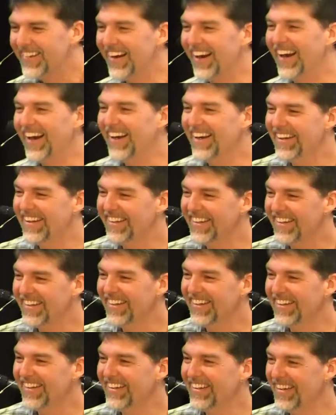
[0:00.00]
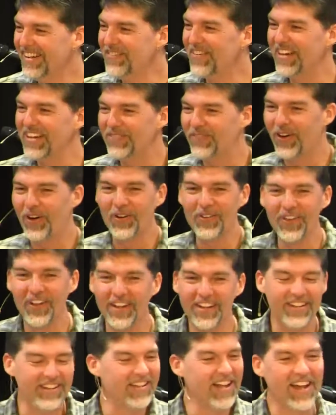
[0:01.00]
right? Anybody holding
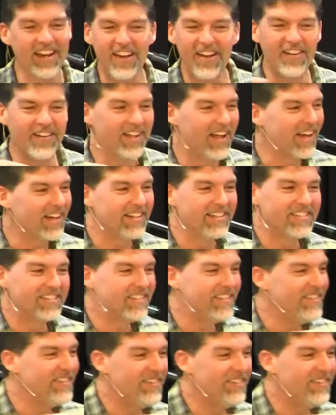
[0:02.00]
on? I know, I can see